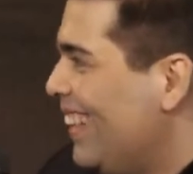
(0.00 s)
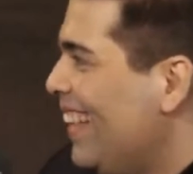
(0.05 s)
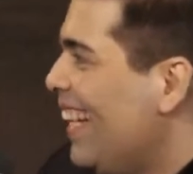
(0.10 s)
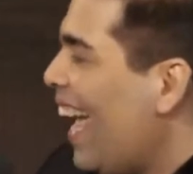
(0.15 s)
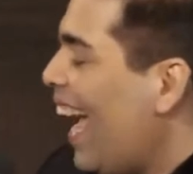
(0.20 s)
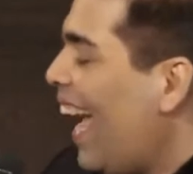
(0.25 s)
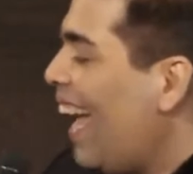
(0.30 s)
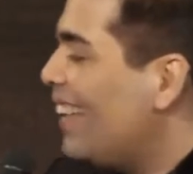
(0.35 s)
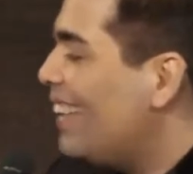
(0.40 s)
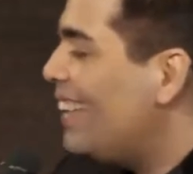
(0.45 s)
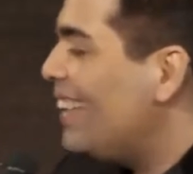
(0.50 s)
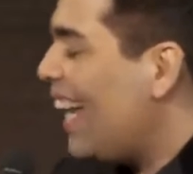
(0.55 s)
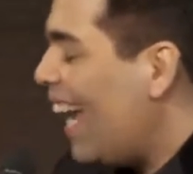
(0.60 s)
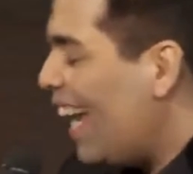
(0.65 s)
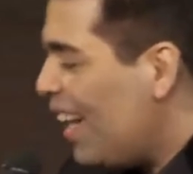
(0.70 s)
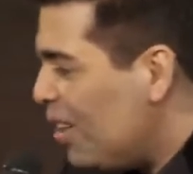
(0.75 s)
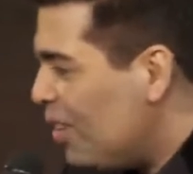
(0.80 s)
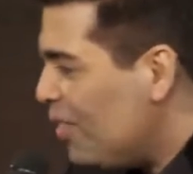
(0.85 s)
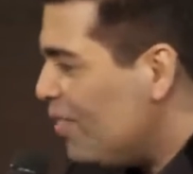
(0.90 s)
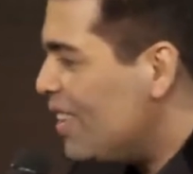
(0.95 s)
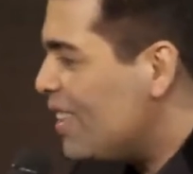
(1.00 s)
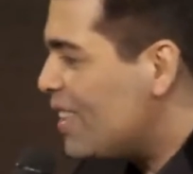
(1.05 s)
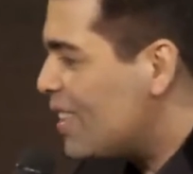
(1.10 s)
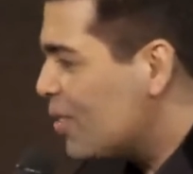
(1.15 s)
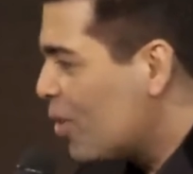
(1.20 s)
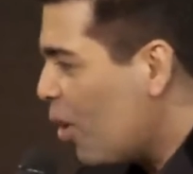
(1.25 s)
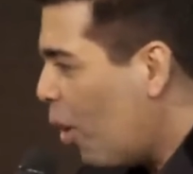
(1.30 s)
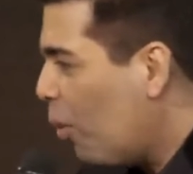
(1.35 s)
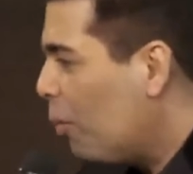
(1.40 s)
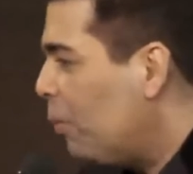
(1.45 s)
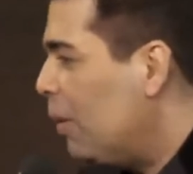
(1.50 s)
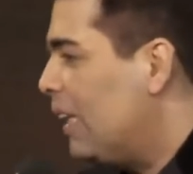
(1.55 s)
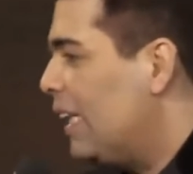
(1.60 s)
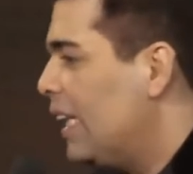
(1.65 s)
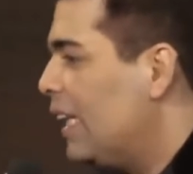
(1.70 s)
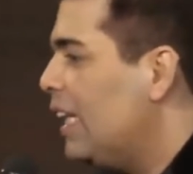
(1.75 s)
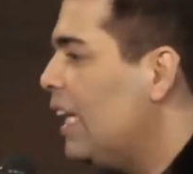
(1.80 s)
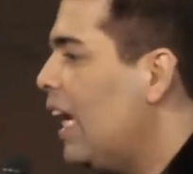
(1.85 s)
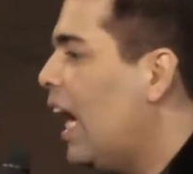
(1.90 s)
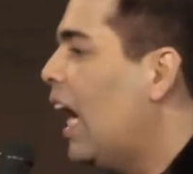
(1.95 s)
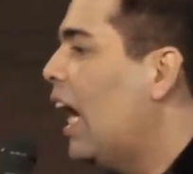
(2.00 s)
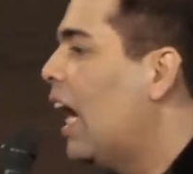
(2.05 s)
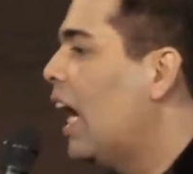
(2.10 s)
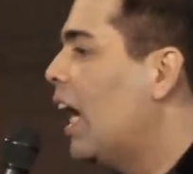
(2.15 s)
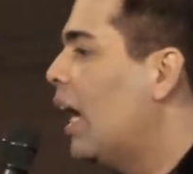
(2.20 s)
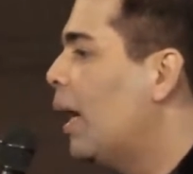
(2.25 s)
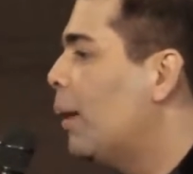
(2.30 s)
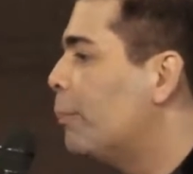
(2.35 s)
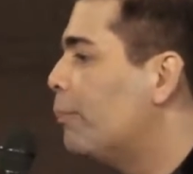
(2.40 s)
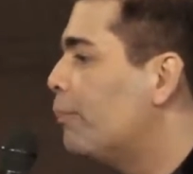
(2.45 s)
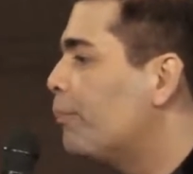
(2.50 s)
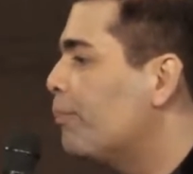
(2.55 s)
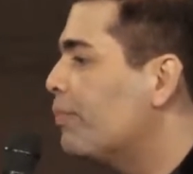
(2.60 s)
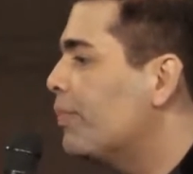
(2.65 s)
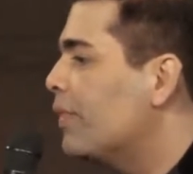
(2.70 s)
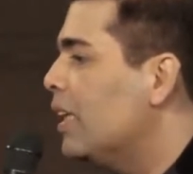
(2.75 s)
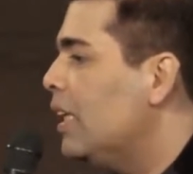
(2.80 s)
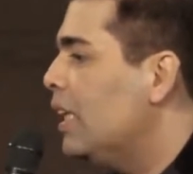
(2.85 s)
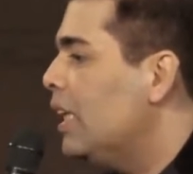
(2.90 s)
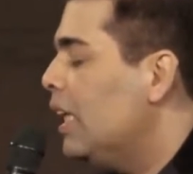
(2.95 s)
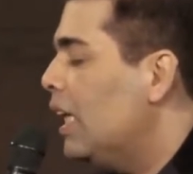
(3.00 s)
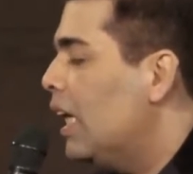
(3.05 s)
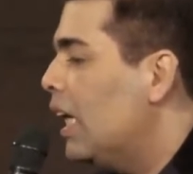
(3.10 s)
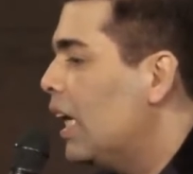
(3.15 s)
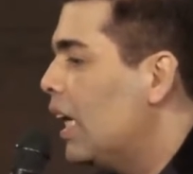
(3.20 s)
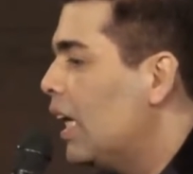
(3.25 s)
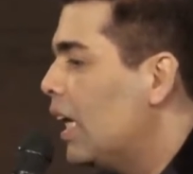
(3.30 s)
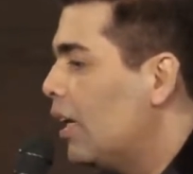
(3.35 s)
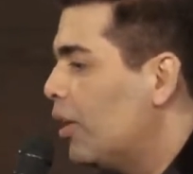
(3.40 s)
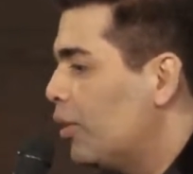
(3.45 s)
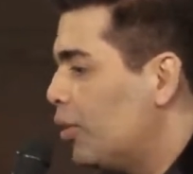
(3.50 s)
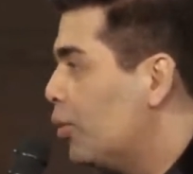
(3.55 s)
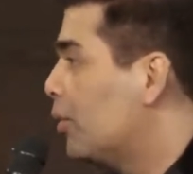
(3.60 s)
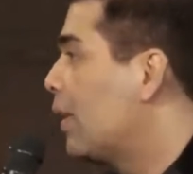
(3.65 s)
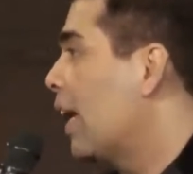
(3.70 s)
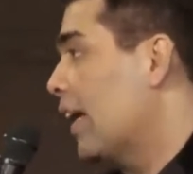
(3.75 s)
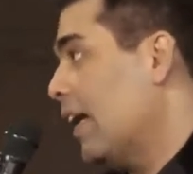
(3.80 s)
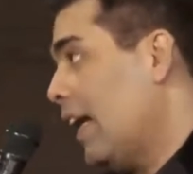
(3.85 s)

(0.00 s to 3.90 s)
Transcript: And the end of this, normally, you get a